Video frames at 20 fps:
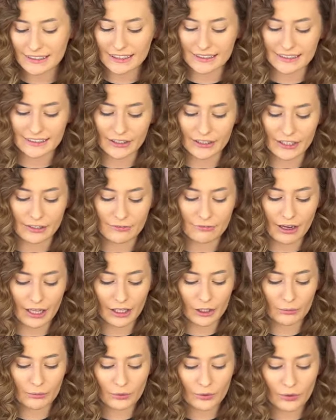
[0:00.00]
It's their
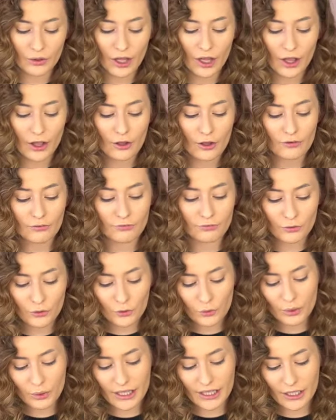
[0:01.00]
Infallible
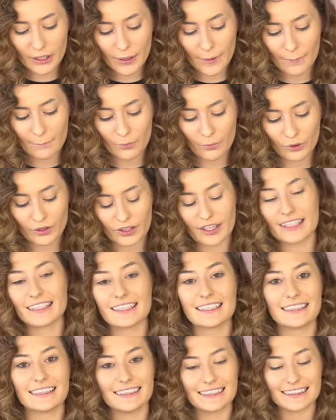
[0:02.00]
Full Wear More Than
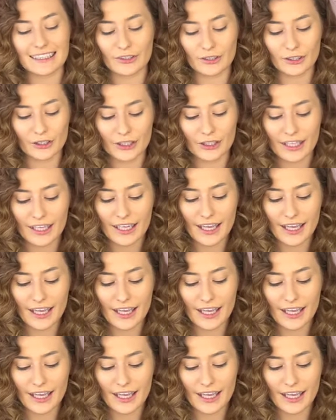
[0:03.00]
Concealer.